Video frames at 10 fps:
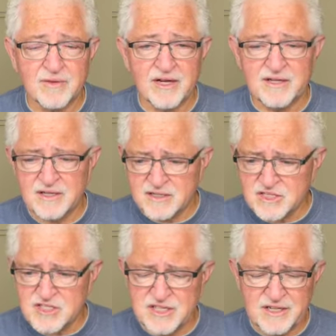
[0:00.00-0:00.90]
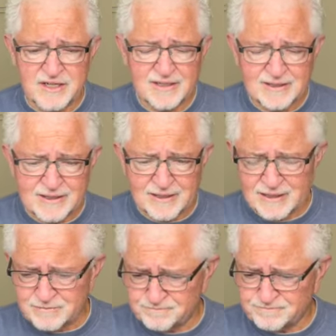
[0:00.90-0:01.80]
They didn't see
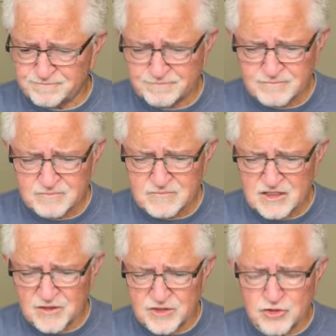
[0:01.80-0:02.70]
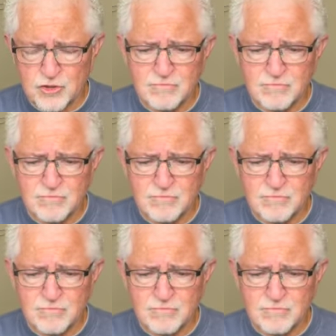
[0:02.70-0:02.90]
uh, the two